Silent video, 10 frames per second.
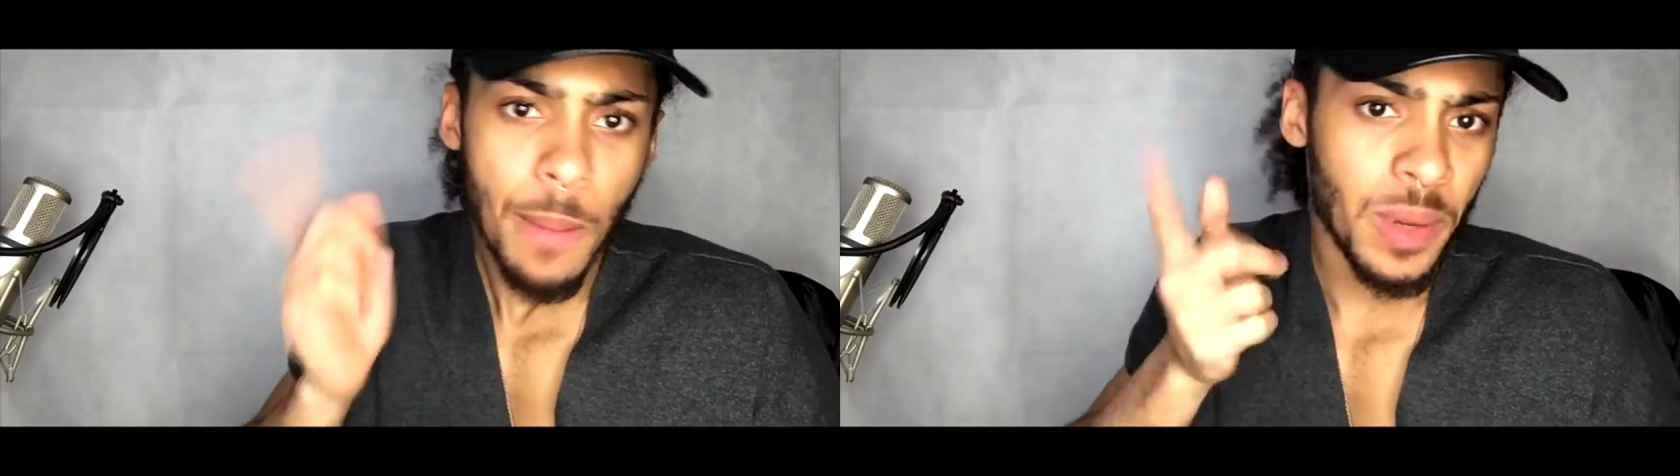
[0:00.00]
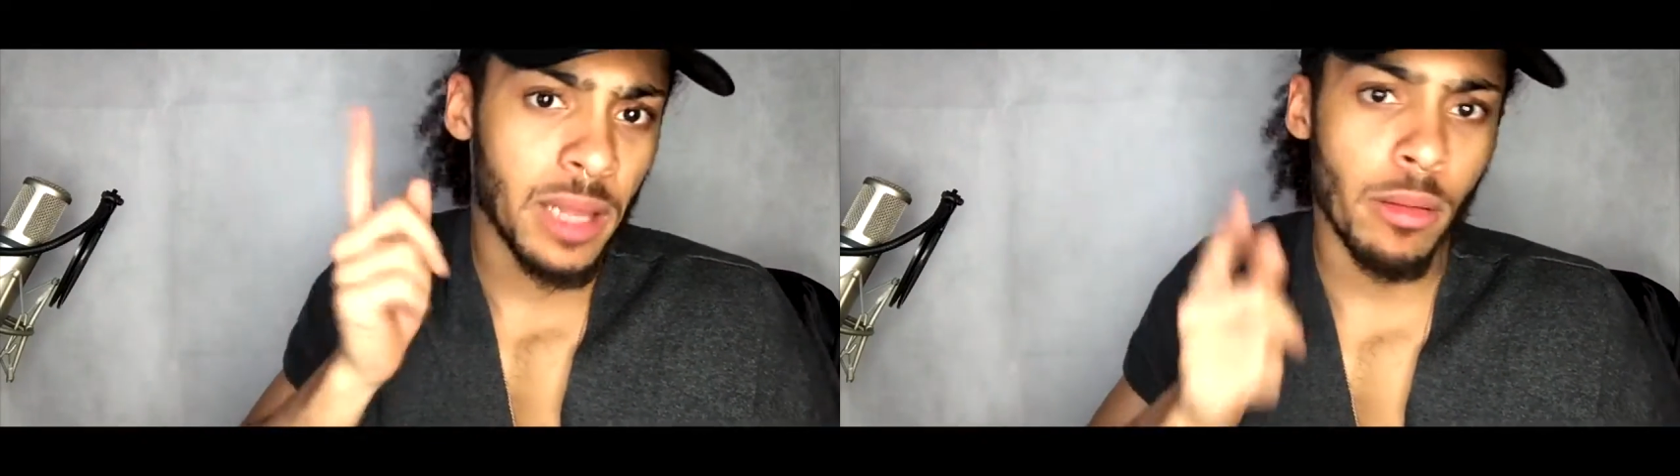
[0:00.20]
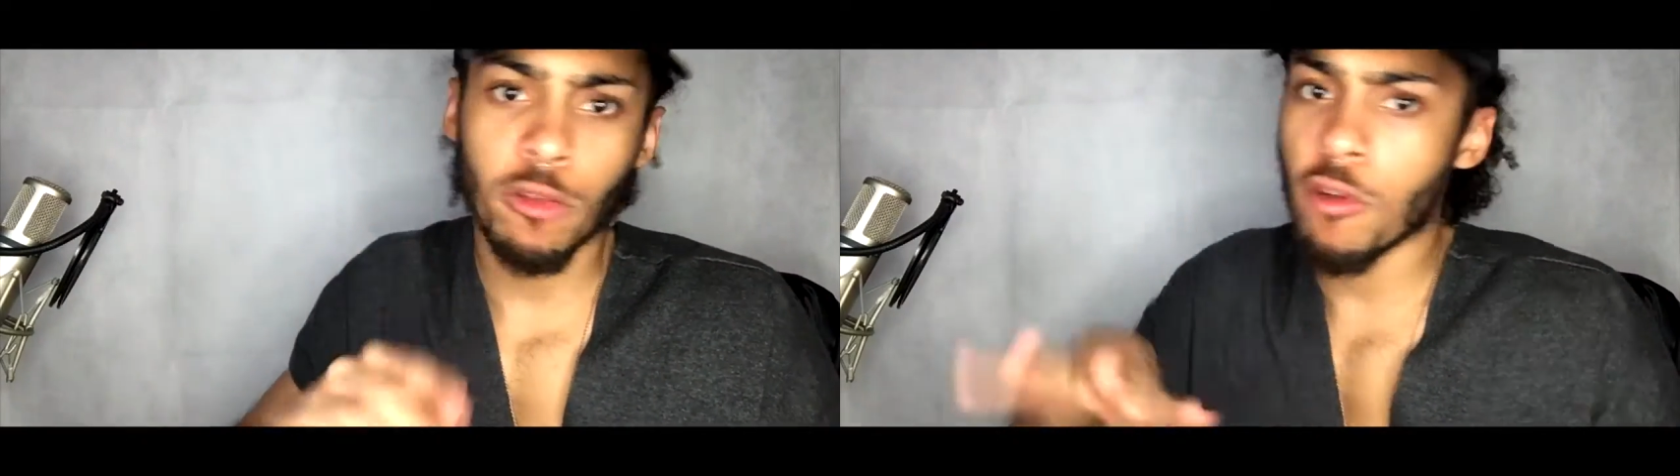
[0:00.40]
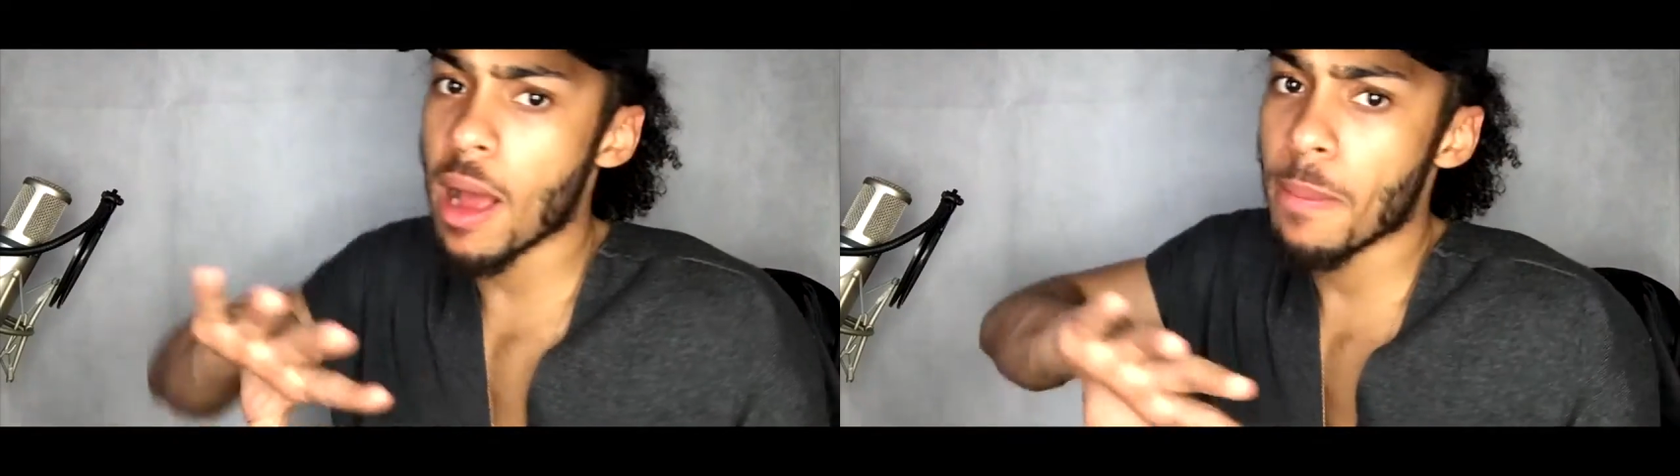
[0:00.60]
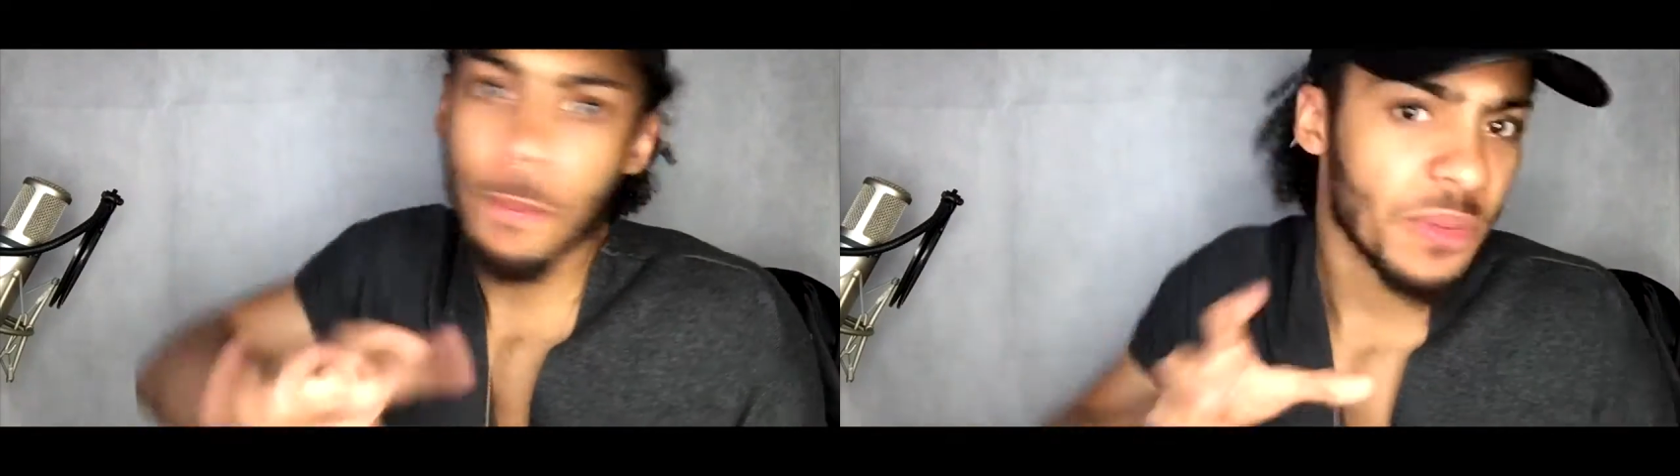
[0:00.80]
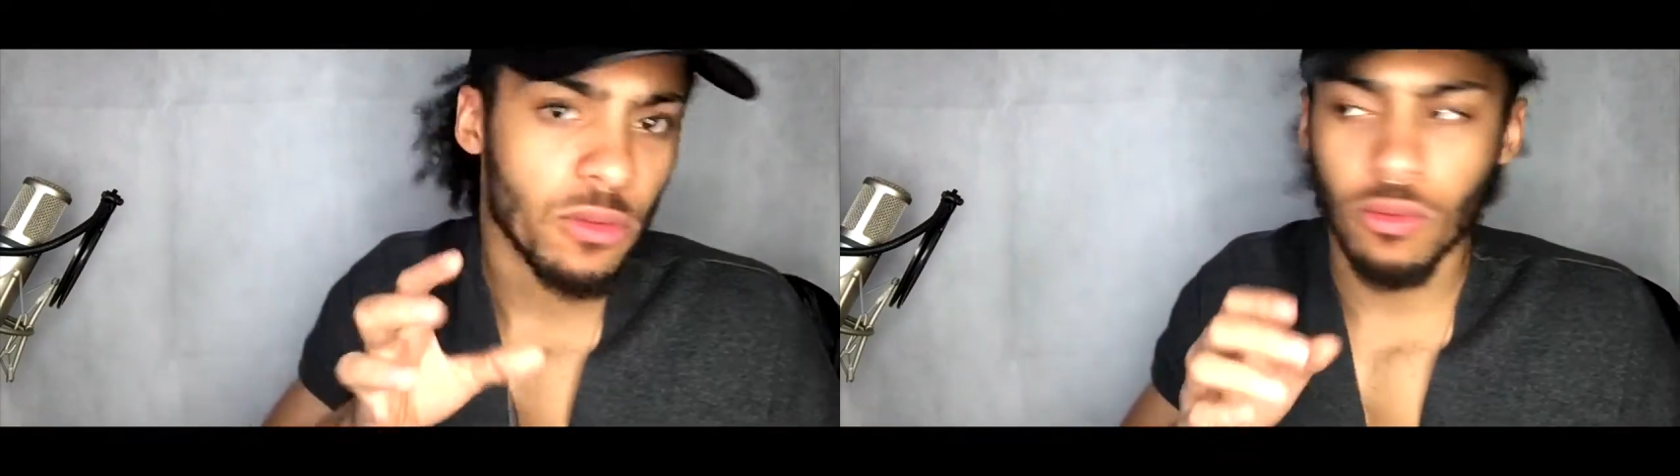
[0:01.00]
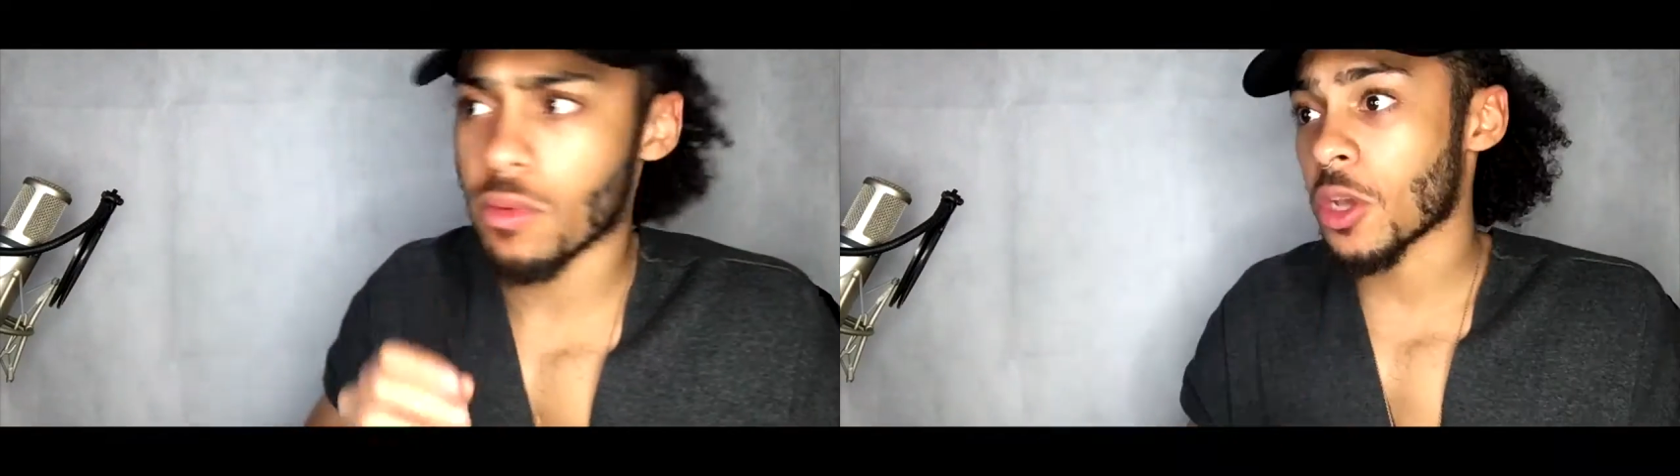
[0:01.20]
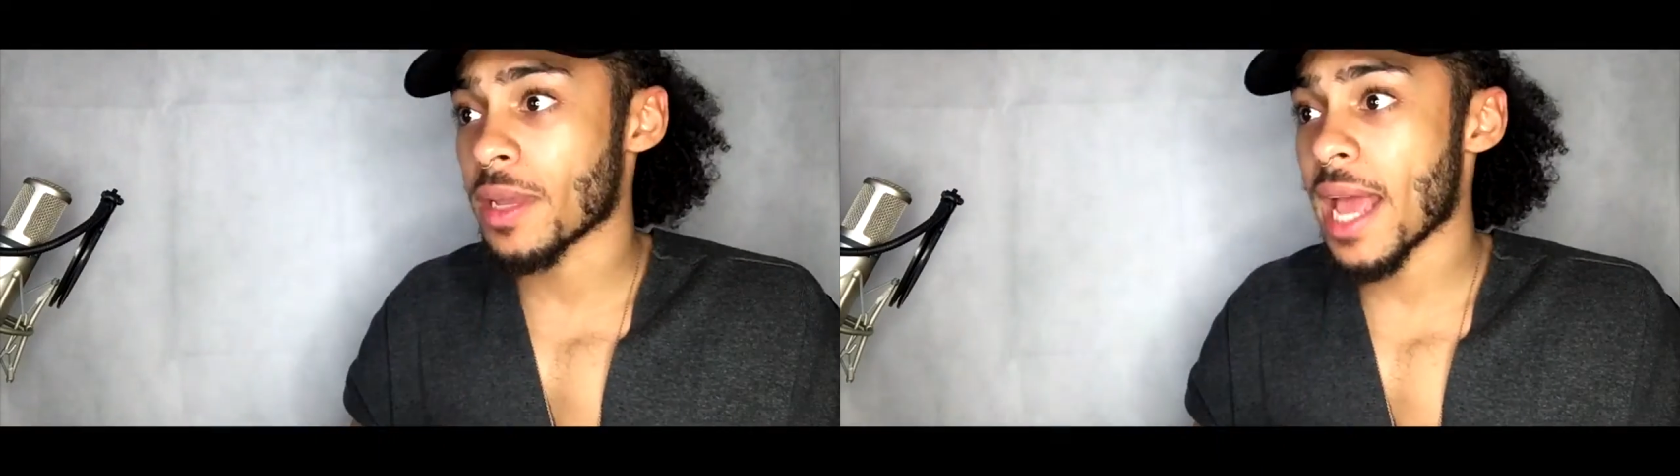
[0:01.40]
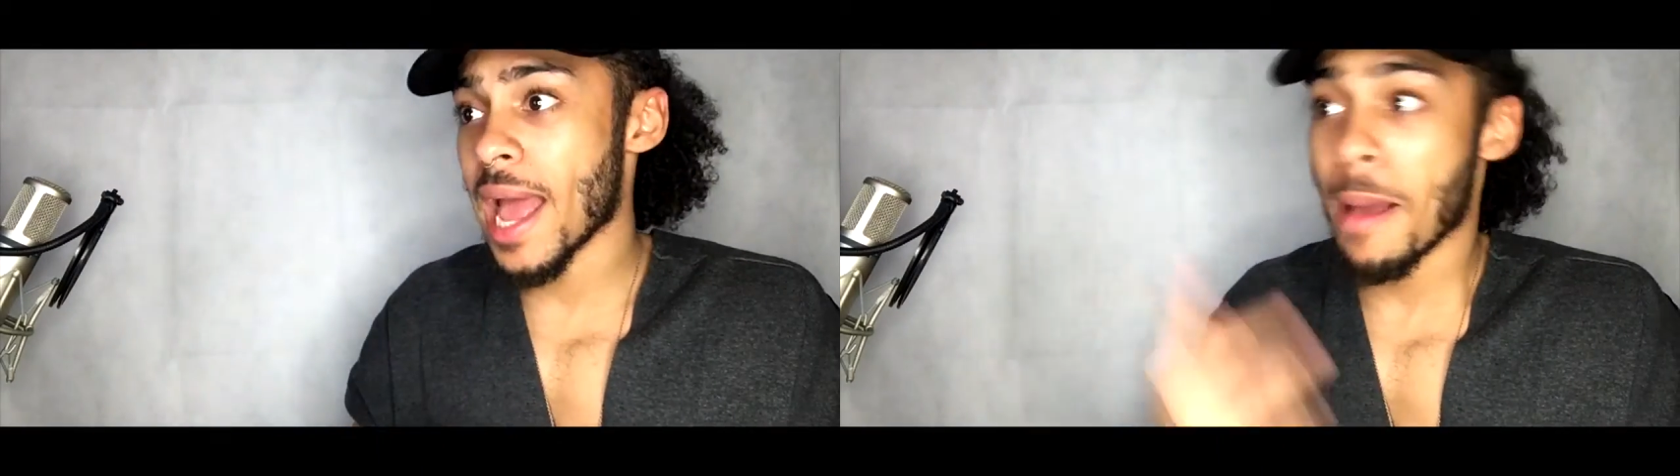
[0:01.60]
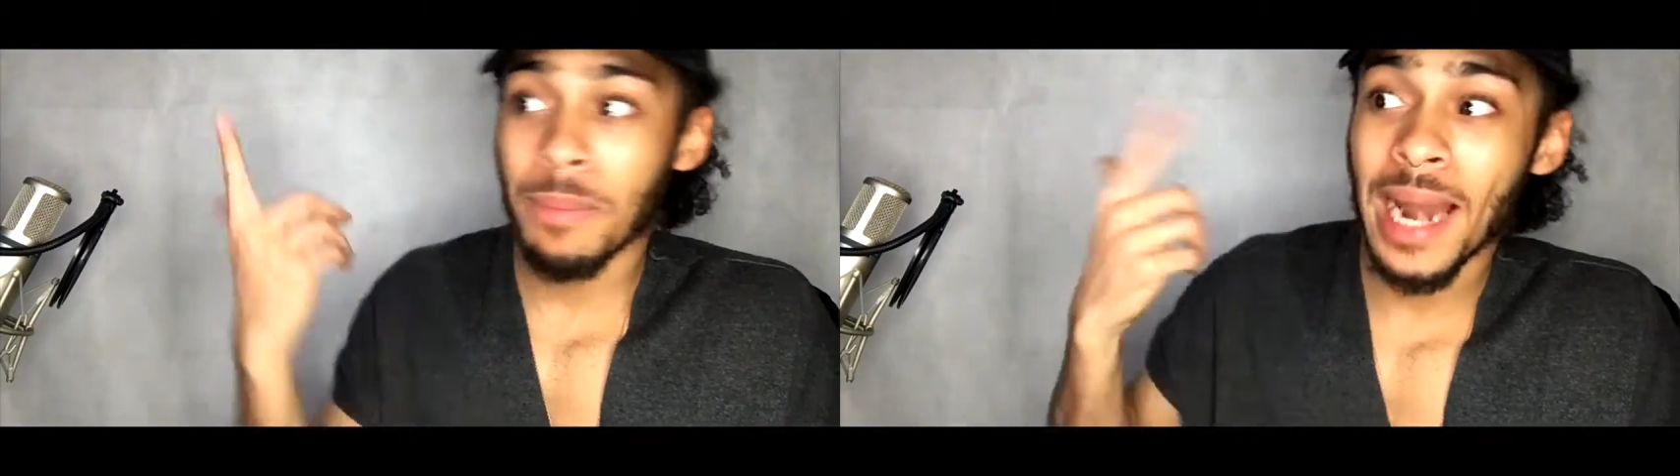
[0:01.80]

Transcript: Please subscribe. So yeah,